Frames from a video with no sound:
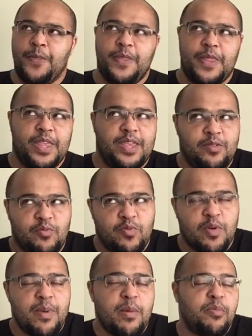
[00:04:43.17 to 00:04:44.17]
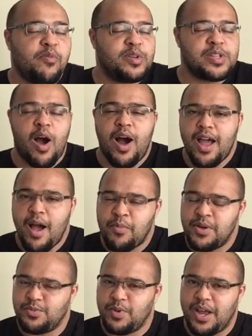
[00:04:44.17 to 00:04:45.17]
you remember, as high
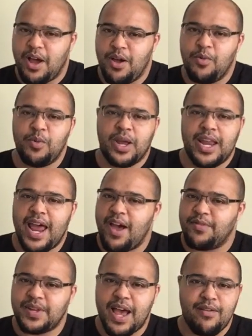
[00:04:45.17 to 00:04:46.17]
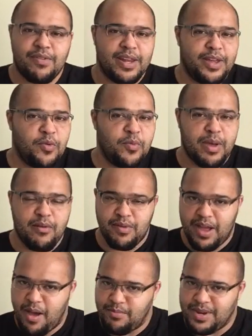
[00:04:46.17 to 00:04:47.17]
up as we go, we're going to have to have a little bit of
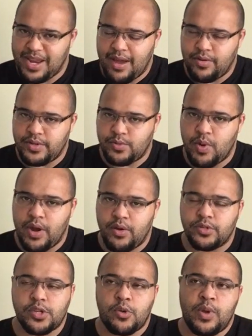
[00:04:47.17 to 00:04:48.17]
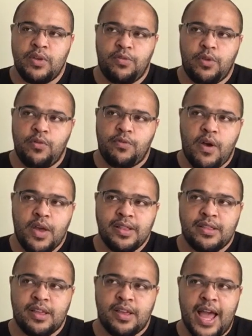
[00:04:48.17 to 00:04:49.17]
a come down as well. So if you
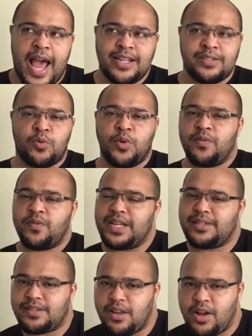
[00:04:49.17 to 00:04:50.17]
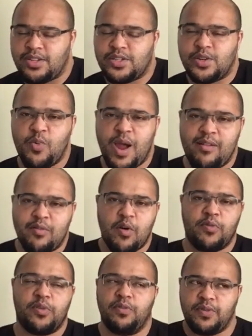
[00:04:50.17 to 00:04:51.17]
find that as all of this starts to wear
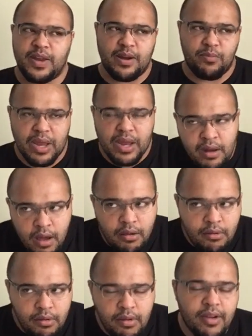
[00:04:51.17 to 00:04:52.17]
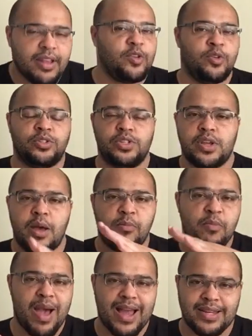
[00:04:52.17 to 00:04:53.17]
off, you feel a bit like, oh, you're just
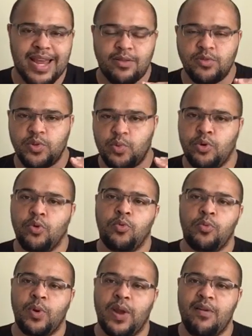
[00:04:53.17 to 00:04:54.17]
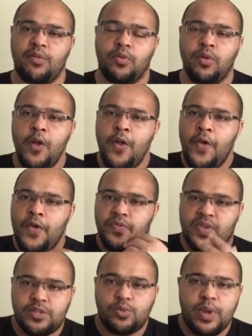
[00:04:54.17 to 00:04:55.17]
coming back down to a normal level.
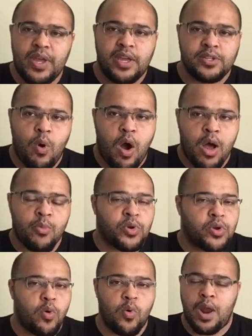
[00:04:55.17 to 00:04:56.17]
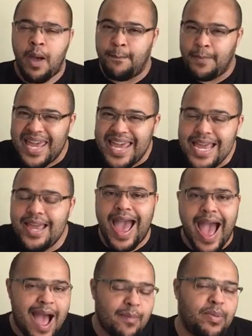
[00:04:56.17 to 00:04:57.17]
This week is what I would call a peak
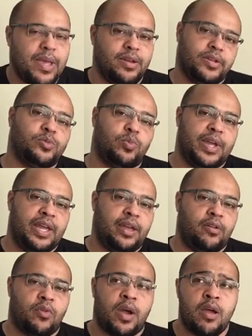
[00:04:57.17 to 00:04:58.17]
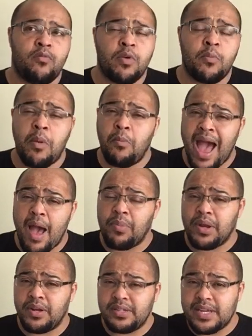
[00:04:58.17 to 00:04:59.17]
happiness week, right? And remember,
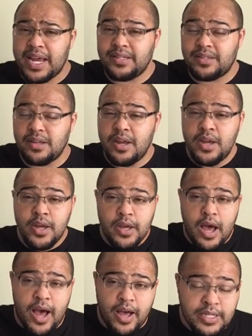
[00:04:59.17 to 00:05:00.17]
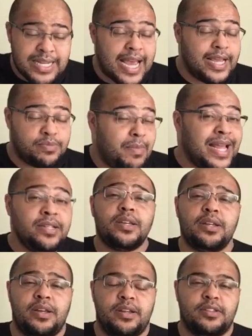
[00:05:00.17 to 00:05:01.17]
happiness takes uh, takes
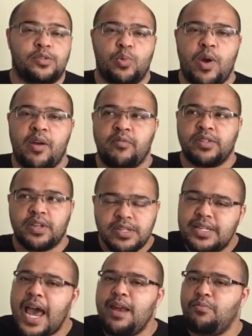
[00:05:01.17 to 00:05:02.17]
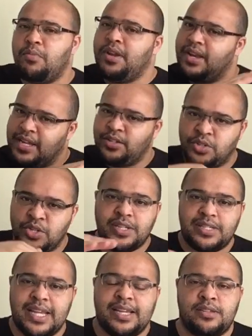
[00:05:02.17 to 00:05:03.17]
maintenance, whereas contentment, it
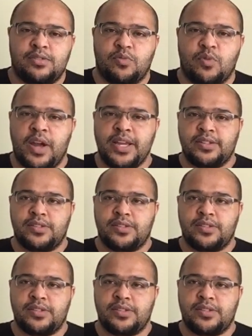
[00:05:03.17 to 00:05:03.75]
just is, right?